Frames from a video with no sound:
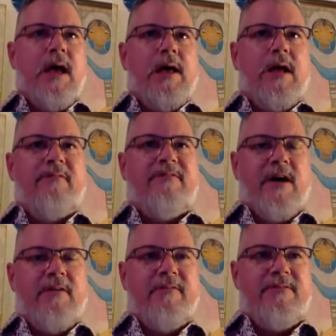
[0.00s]
And
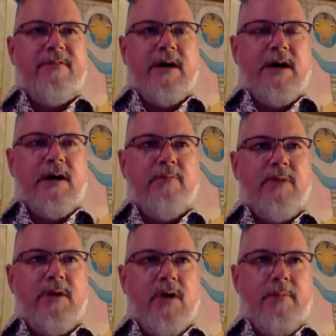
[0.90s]
I've
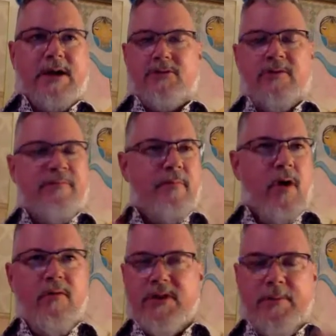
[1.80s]
gone back to it
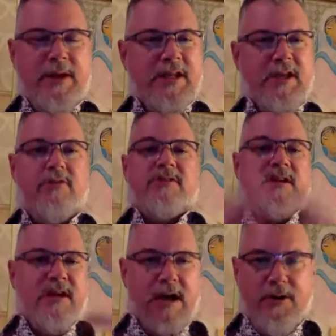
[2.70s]
over the many years
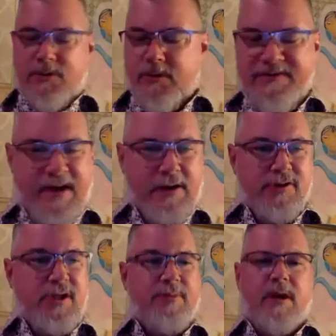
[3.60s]
and got it into a final
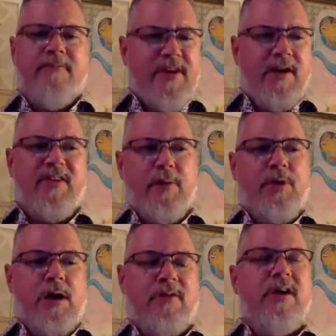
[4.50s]
shape that I'm very, very
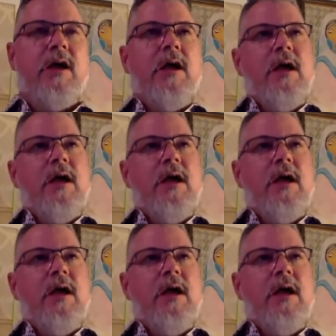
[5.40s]
proud of.